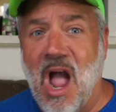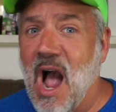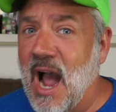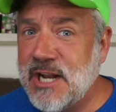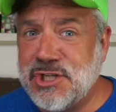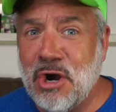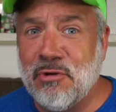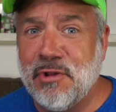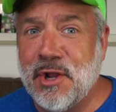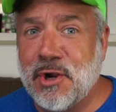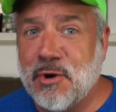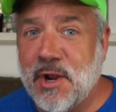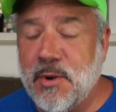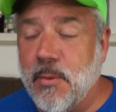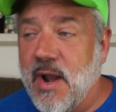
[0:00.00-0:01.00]
I totally
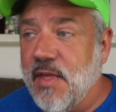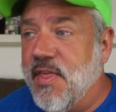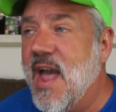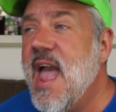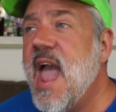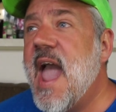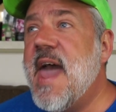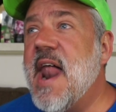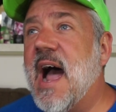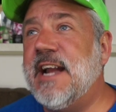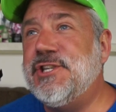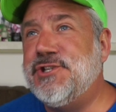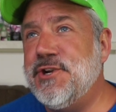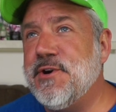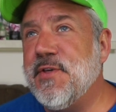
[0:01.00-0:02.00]
agreed with. And
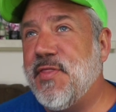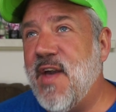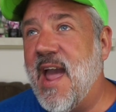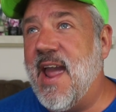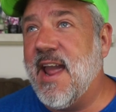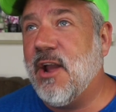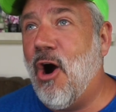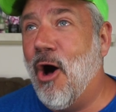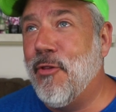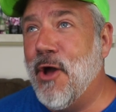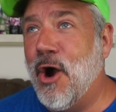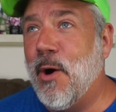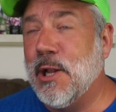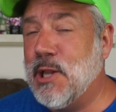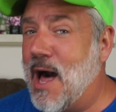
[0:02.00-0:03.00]
I do think,
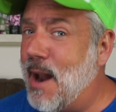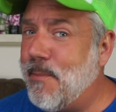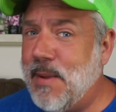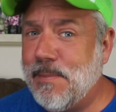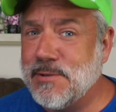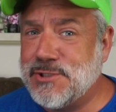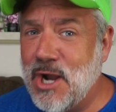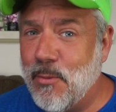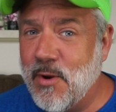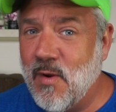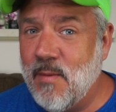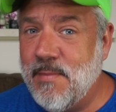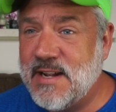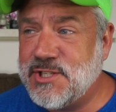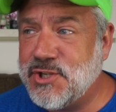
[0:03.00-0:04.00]
although a lot of people don't want to
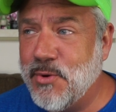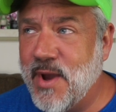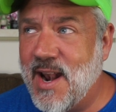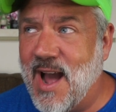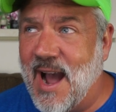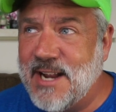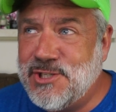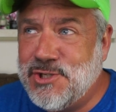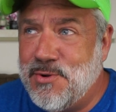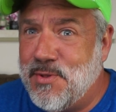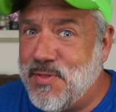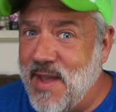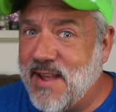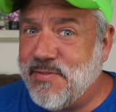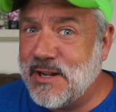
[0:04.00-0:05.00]
admit to it, I do
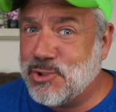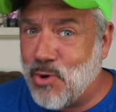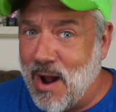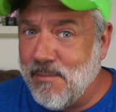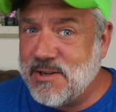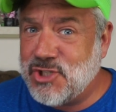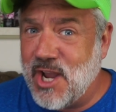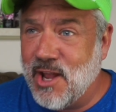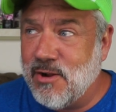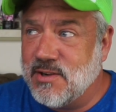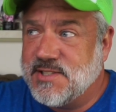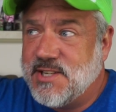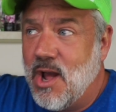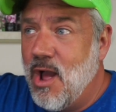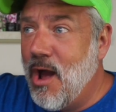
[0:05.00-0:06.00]
think that drama
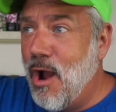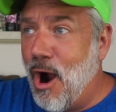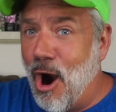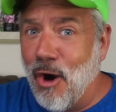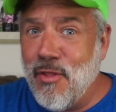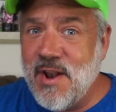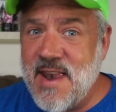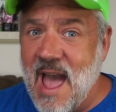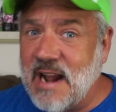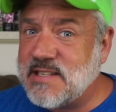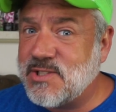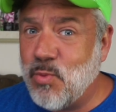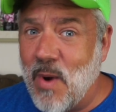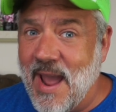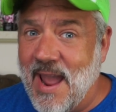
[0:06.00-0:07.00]
channels are the
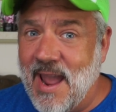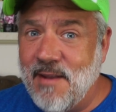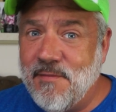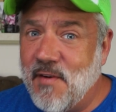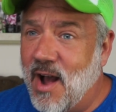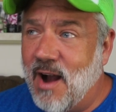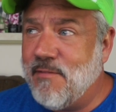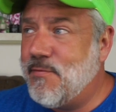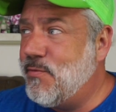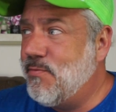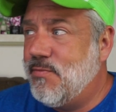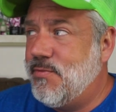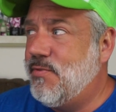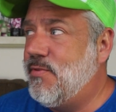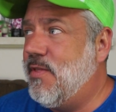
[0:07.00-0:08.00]
next wave of
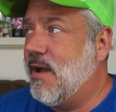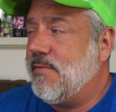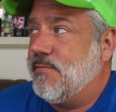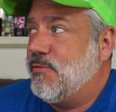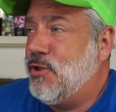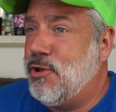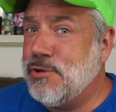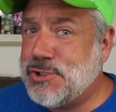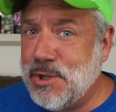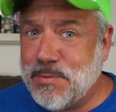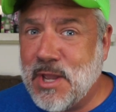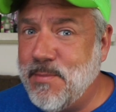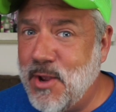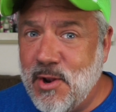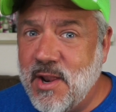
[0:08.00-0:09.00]
YouTube
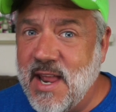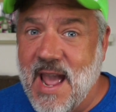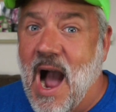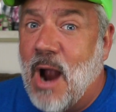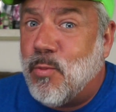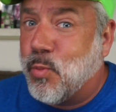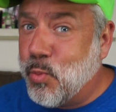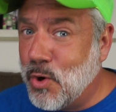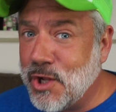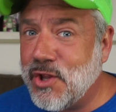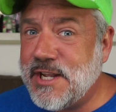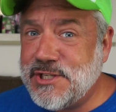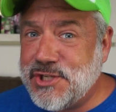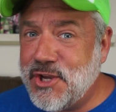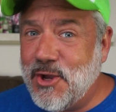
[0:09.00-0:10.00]
community. I
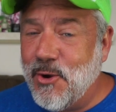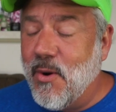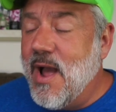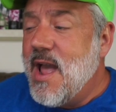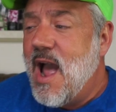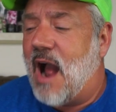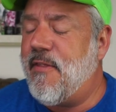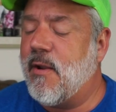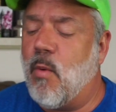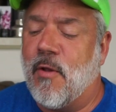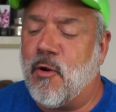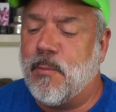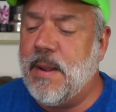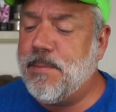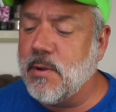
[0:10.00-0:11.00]
really do. I think
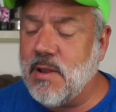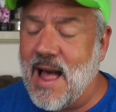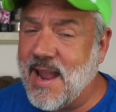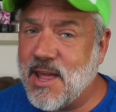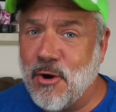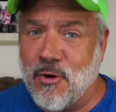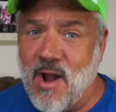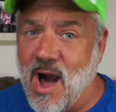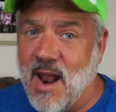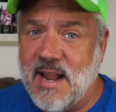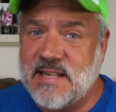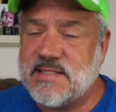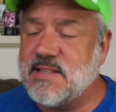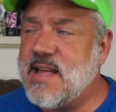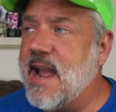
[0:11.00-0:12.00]
whether people like it or not,
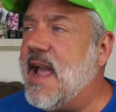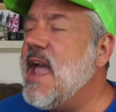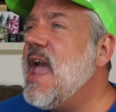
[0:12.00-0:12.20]
it's the thing.